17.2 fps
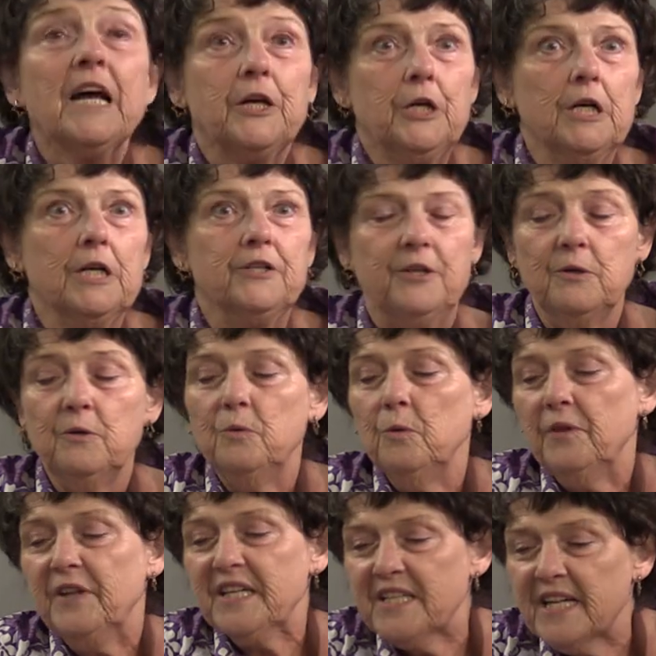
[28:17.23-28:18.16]
You
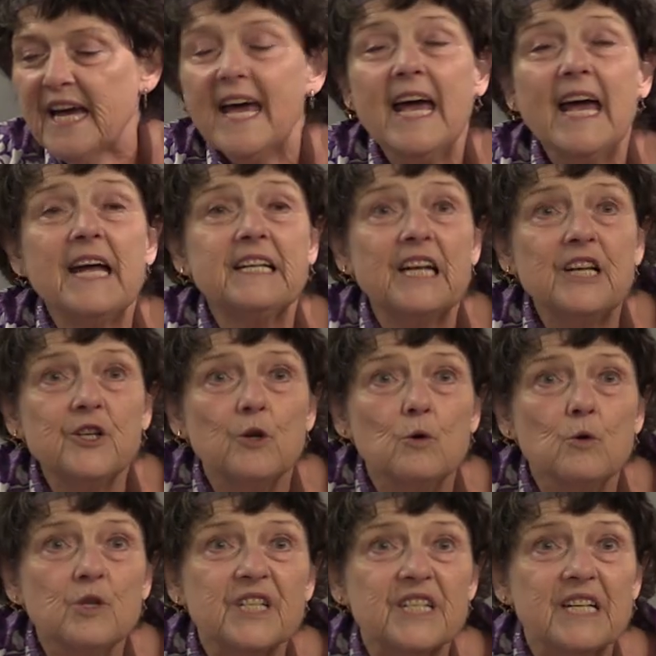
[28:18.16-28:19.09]
do the teddy
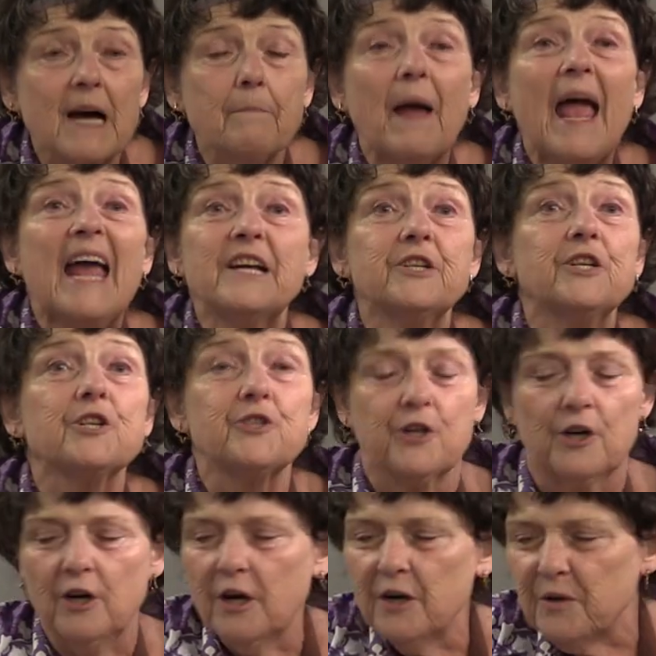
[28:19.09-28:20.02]
two-step and you
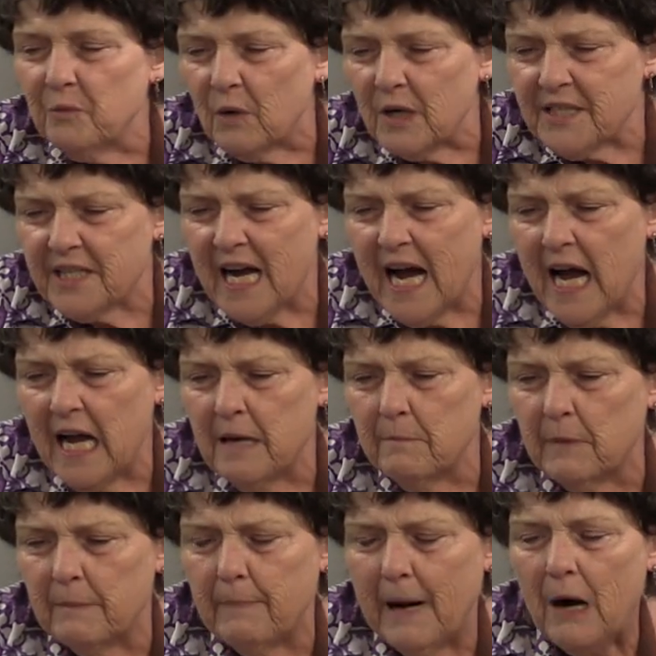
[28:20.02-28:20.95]
turn one
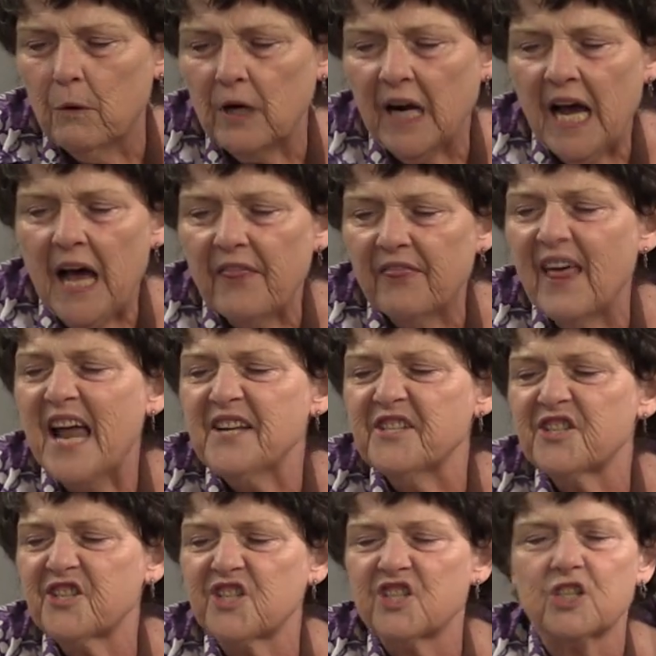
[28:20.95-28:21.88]
time about,
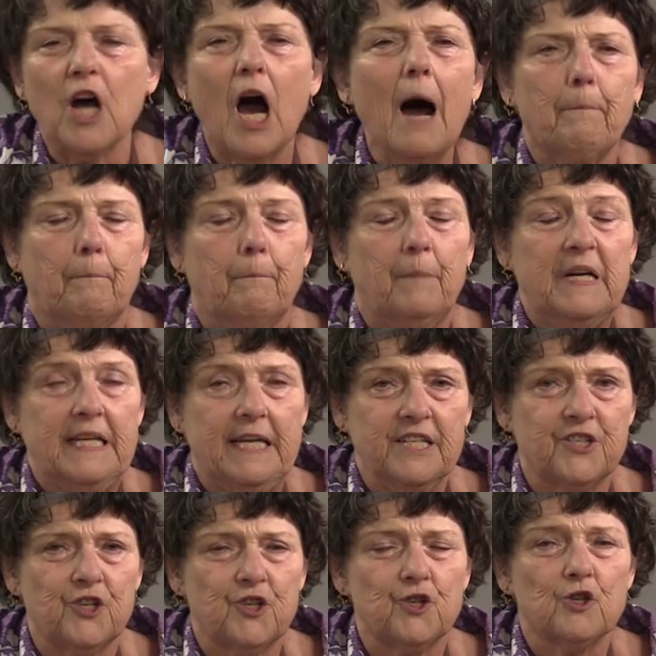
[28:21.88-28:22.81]
then stop and
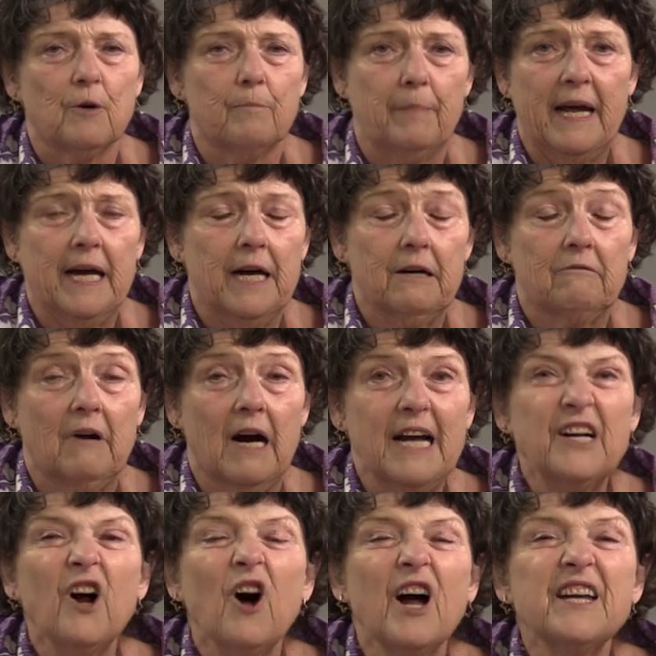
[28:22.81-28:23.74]
kiss your bear
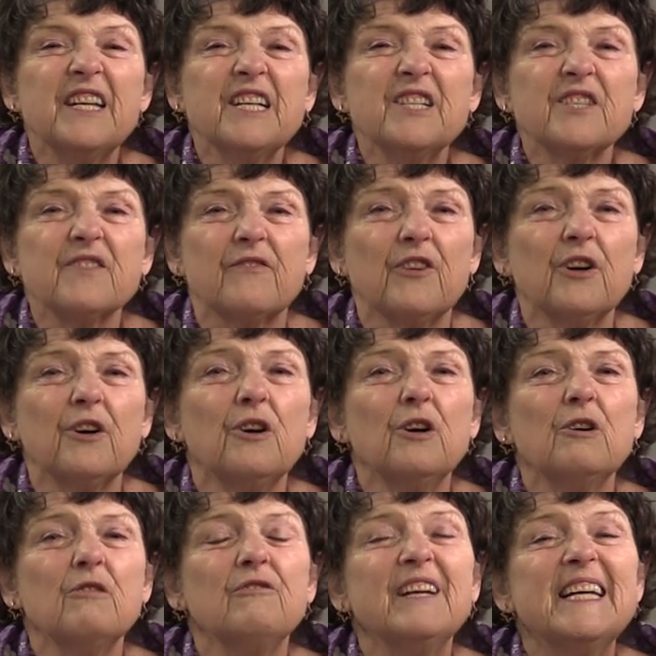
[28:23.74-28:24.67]
right on his
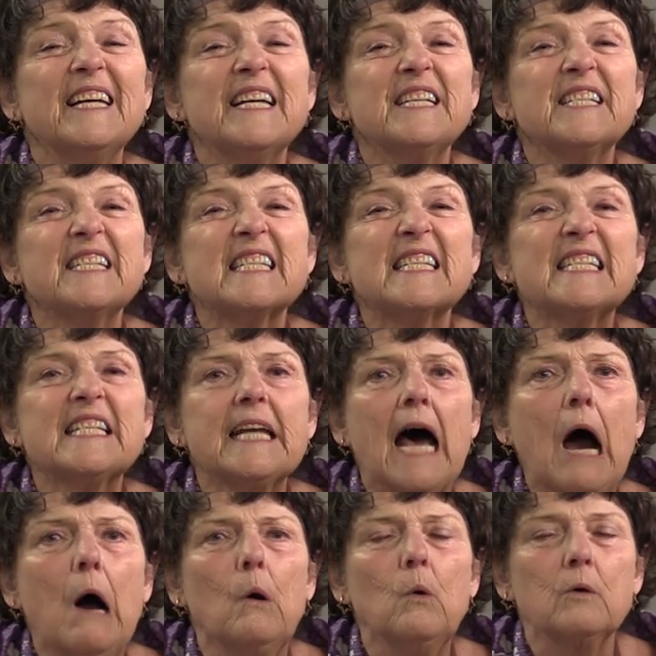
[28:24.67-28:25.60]
furry
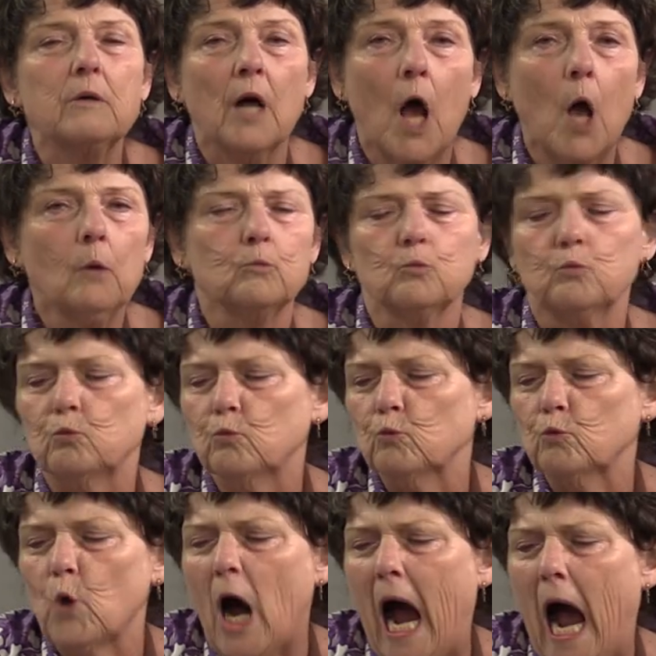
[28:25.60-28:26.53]
snout.
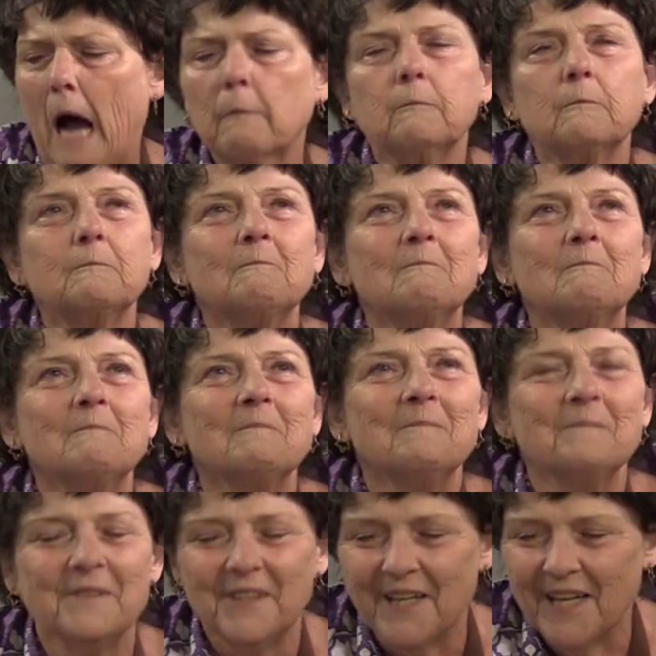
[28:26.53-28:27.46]

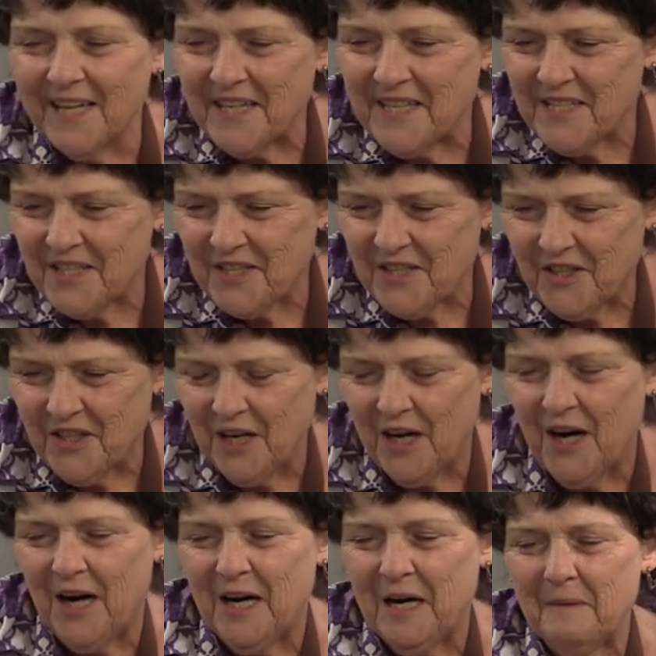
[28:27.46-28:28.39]
Nice
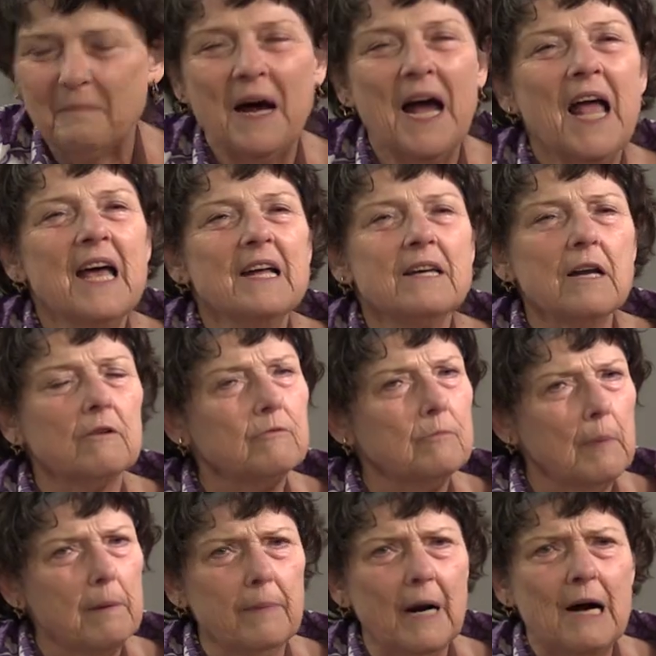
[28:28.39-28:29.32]
job. Now
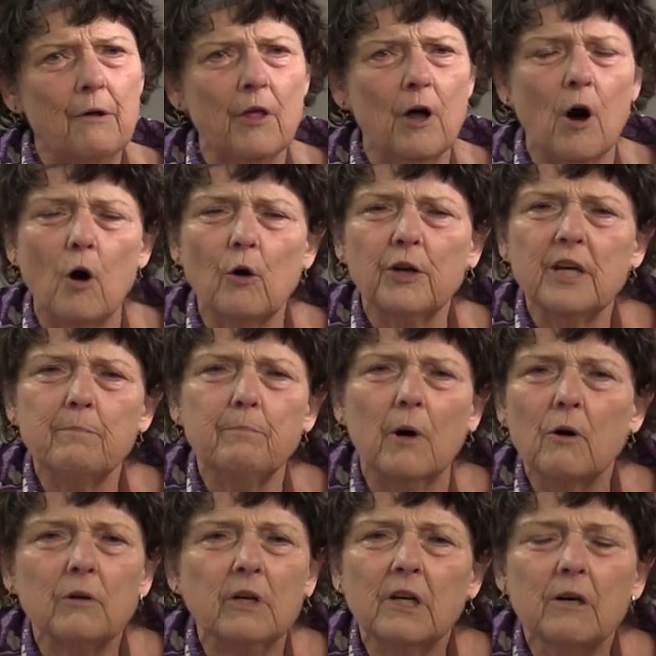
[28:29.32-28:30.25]
remember how the hokey
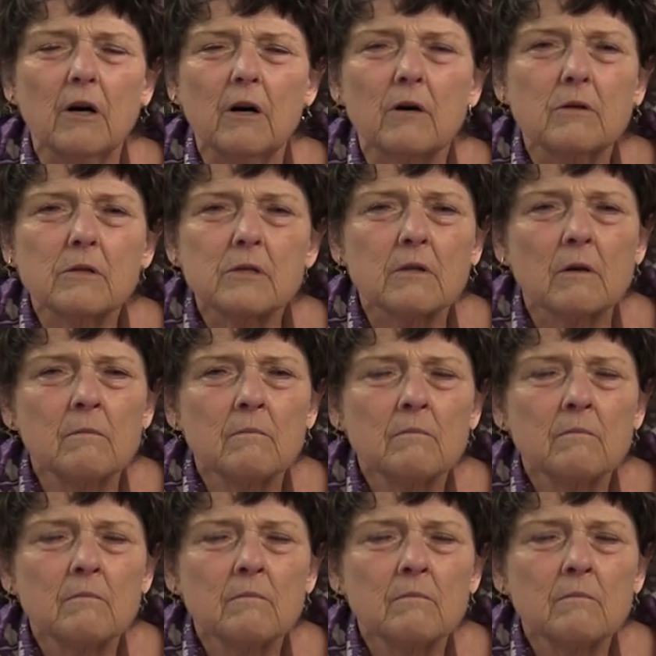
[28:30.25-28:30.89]
pokey goes?